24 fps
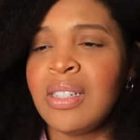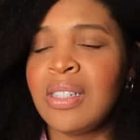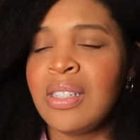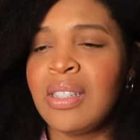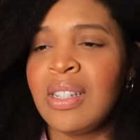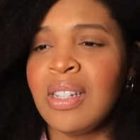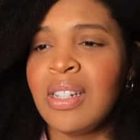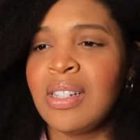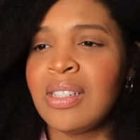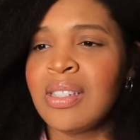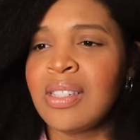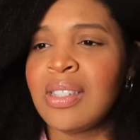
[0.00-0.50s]
She
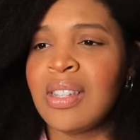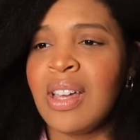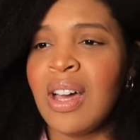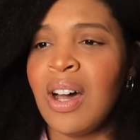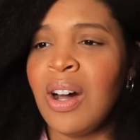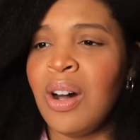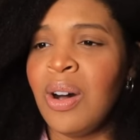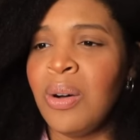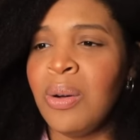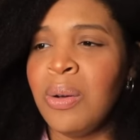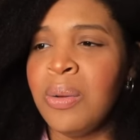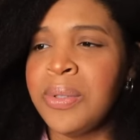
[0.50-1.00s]
thinks the
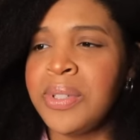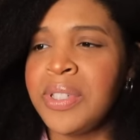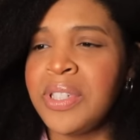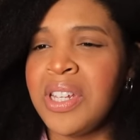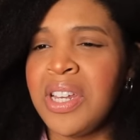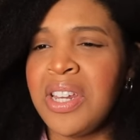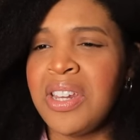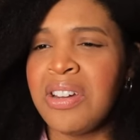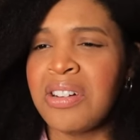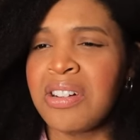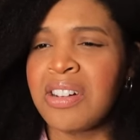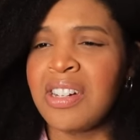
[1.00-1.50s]
whole
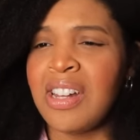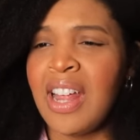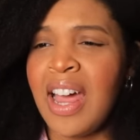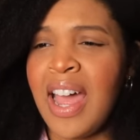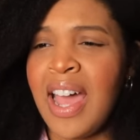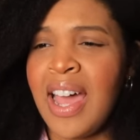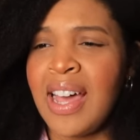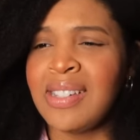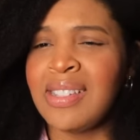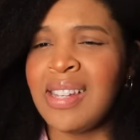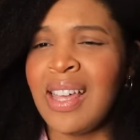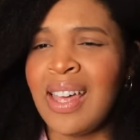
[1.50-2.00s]
senior
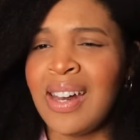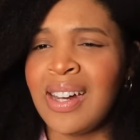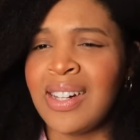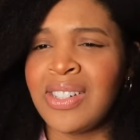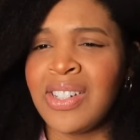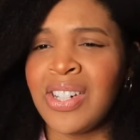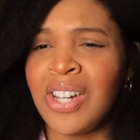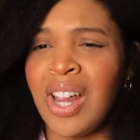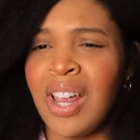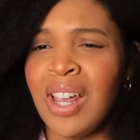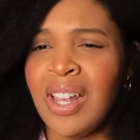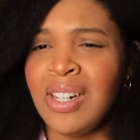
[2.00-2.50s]
class had a
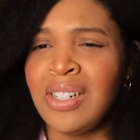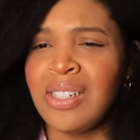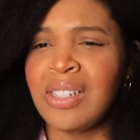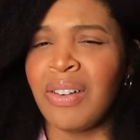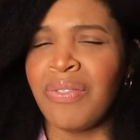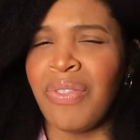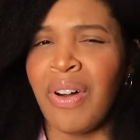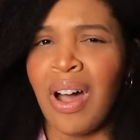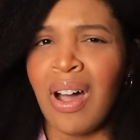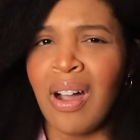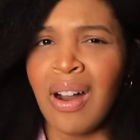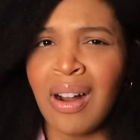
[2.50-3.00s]
change
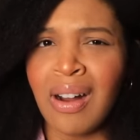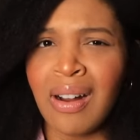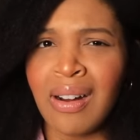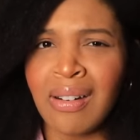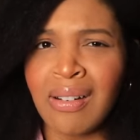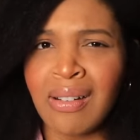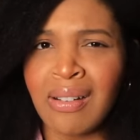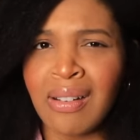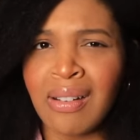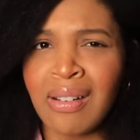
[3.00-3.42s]
of heart?